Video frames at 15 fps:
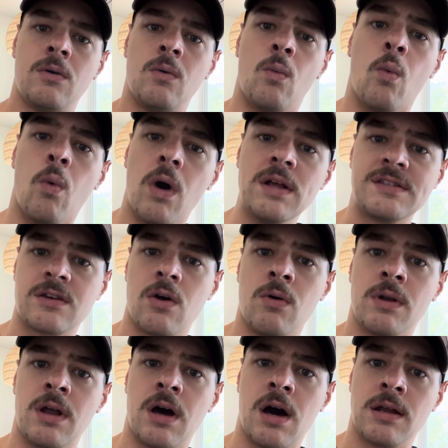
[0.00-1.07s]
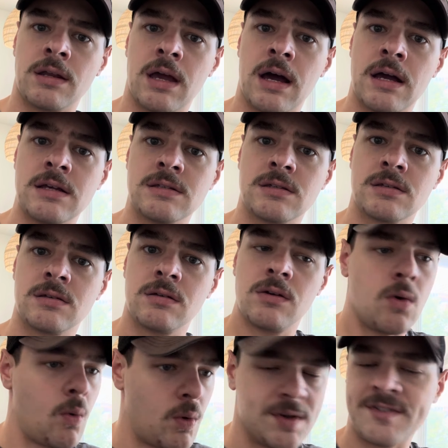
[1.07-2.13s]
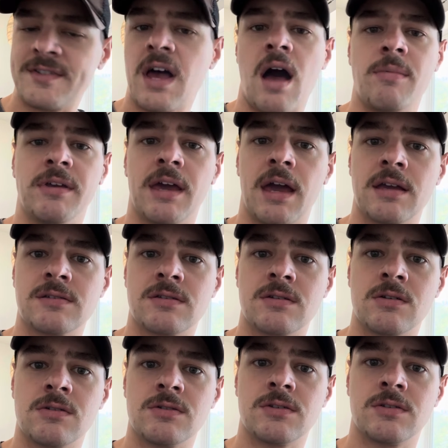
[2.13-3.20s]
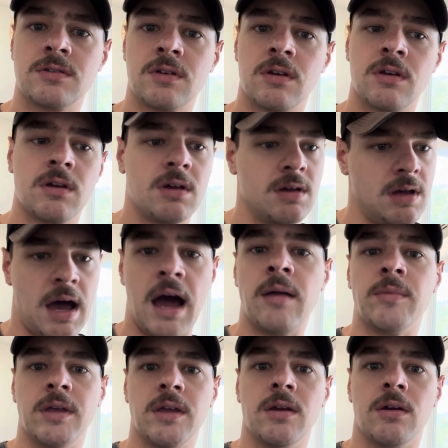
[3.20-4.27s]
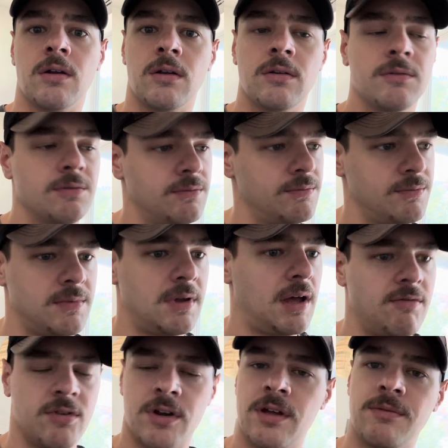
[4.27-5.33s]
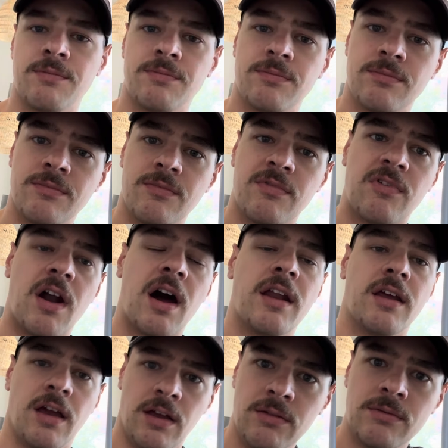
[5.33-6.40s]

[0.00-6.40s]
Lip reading: What's going on, guys? Wasabi gangsters. I'm here every Friday.